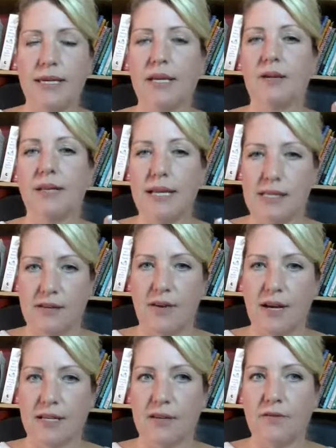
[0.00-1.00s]
nearly as
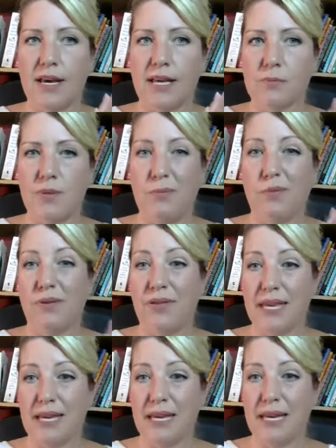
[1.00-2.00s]
effective as people
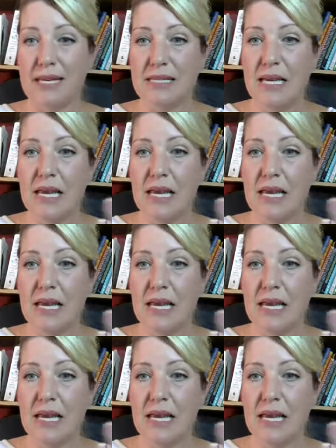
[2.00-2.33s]
think it is.